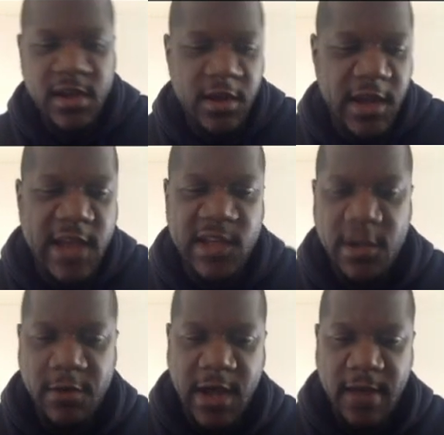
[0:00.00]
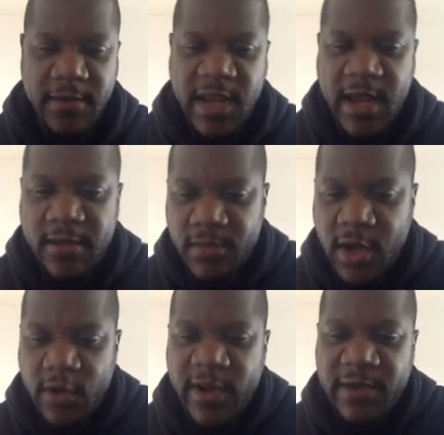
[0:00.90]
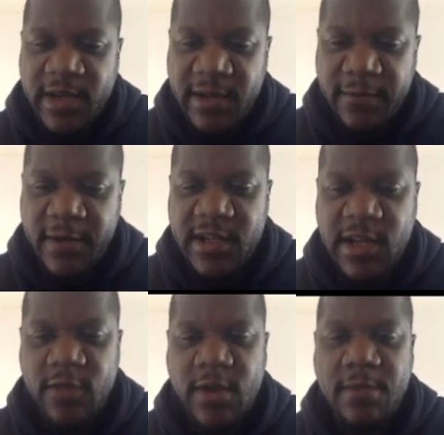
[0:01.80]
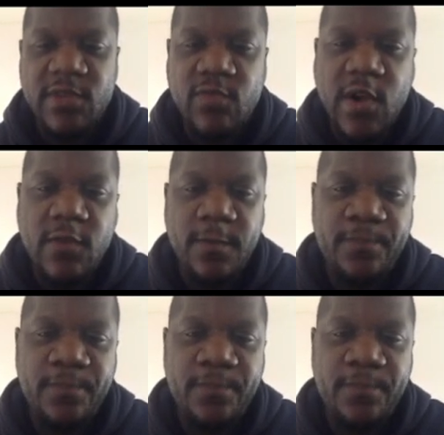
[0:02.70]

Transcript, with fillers: Okay, so uh, yeah, I'll leave a link for the Telegram as well